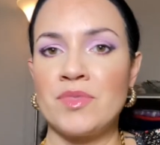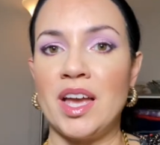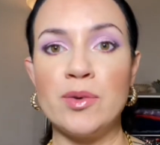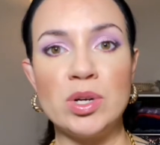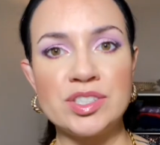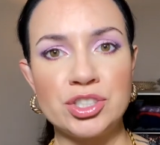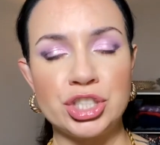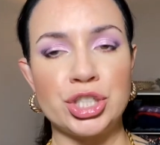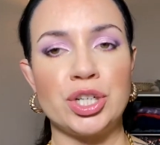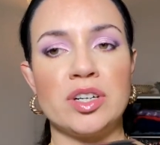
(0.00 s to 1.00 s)
I wasn't
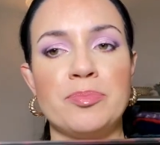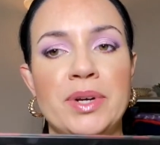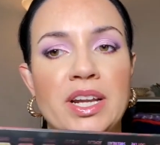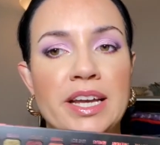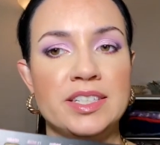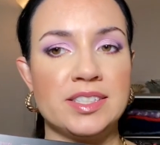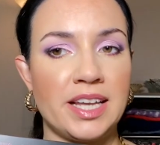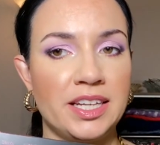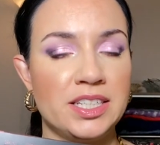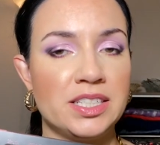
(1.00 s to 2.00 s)
sure, but I
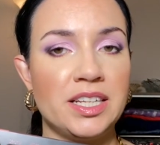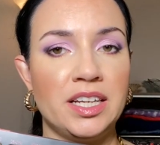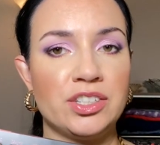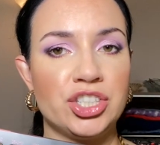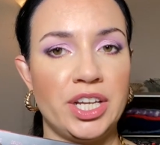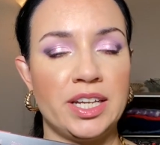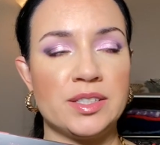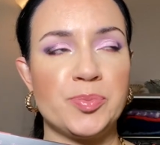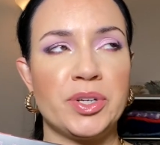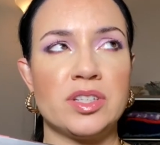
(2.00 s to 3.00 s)
decided to take a
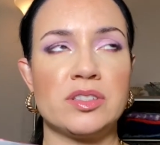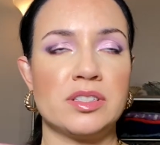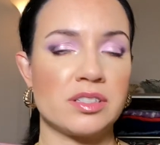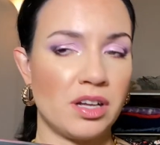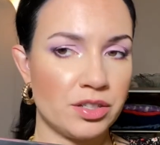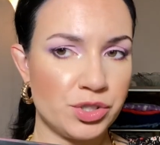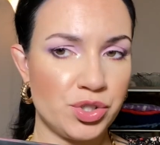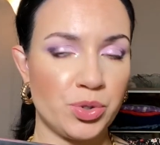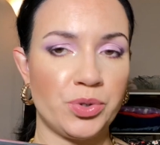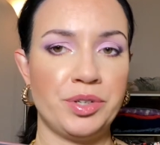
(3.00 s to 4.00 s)
chance because this color
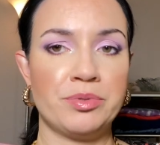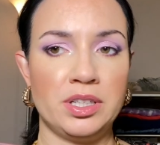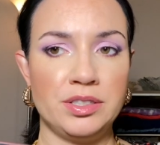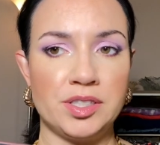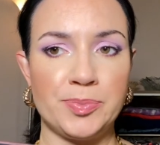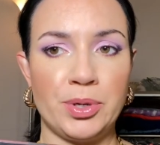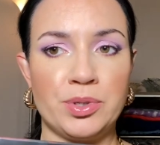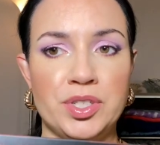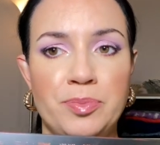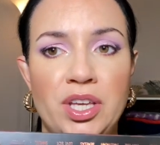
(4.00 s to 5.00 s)
story really
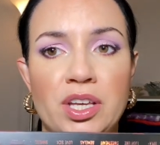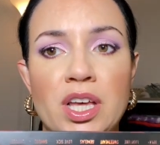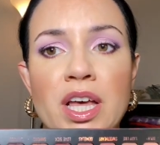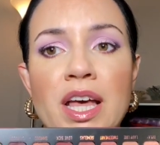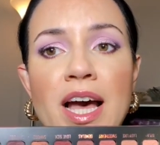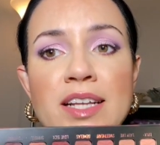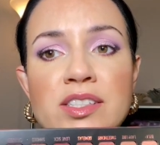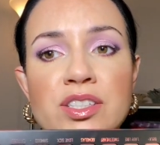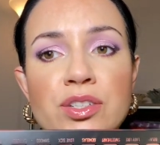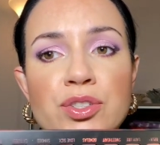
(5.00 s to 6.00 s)
spoke to me. I
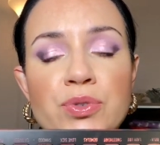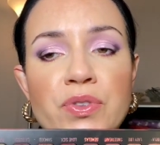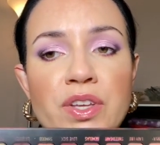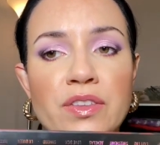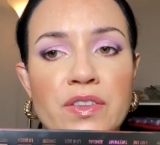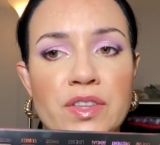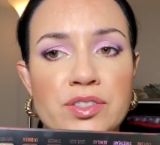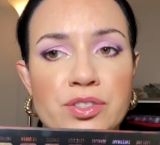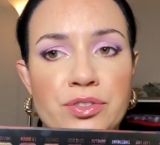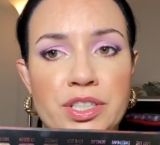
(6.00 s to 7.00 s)
still do think that
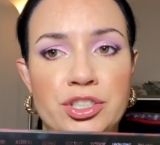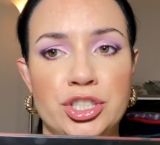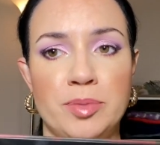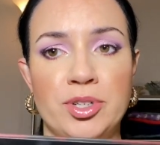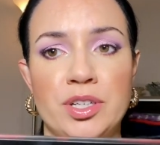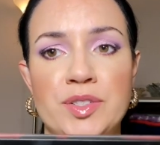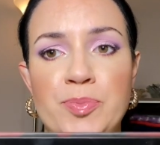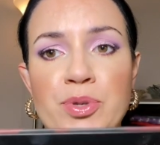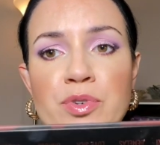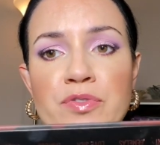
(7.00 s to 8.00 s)
this green shimmer is
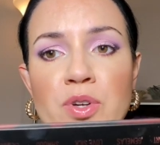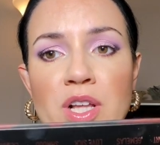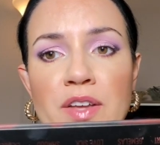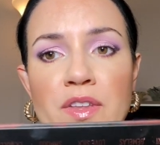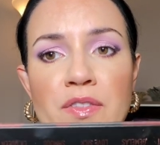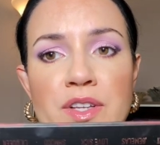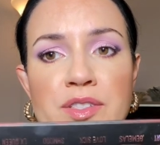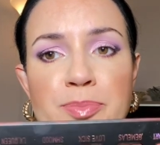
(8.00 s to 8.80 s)
beautiful and then this